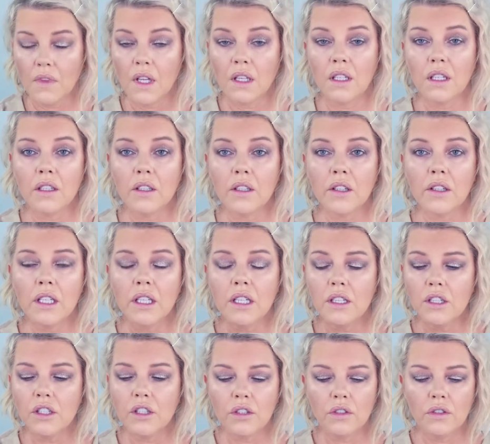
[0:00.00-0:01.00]
I'm going
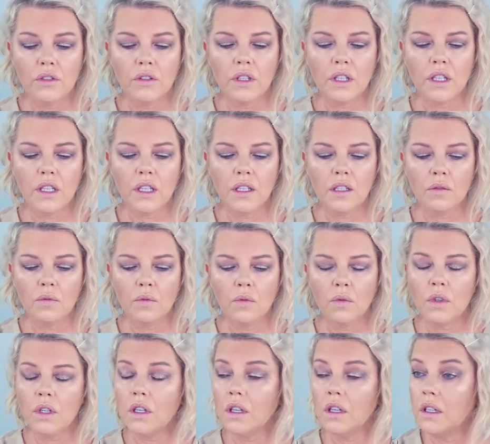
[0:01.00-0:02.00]
into the
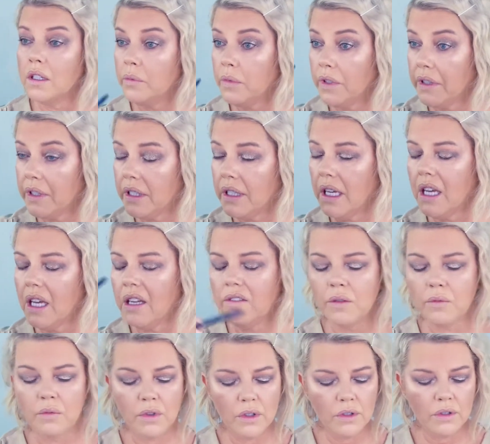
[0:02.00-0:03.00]
waterline with the
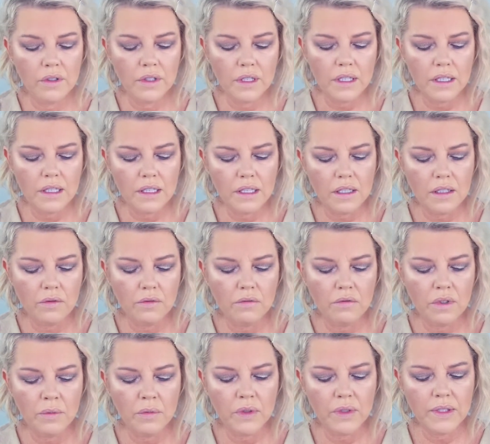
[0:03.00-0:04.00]
navy blue. This is
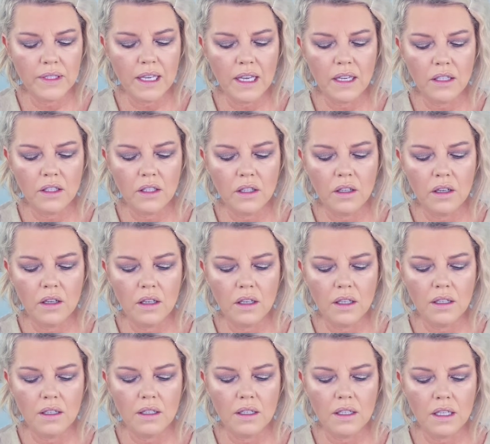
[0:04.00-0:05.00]
Rimmel Scandal
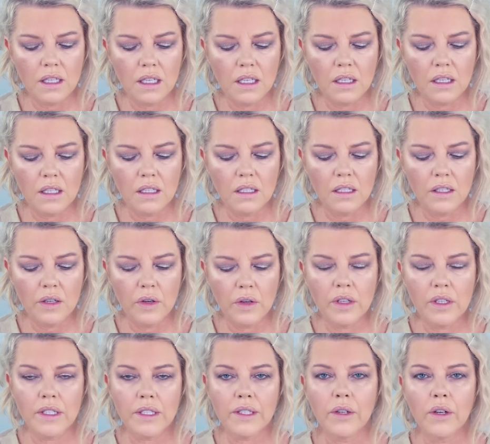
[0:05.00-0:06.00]
Eyes in
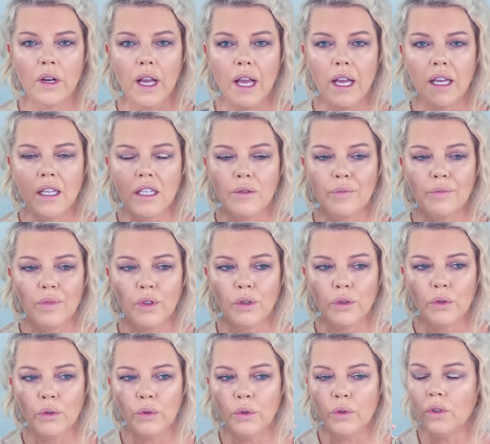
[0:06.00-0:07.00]
008
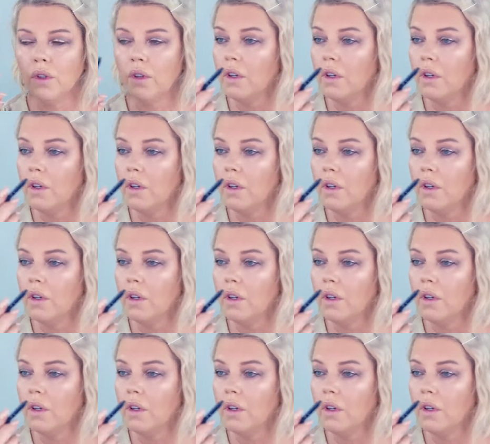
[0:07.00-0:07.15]
blue.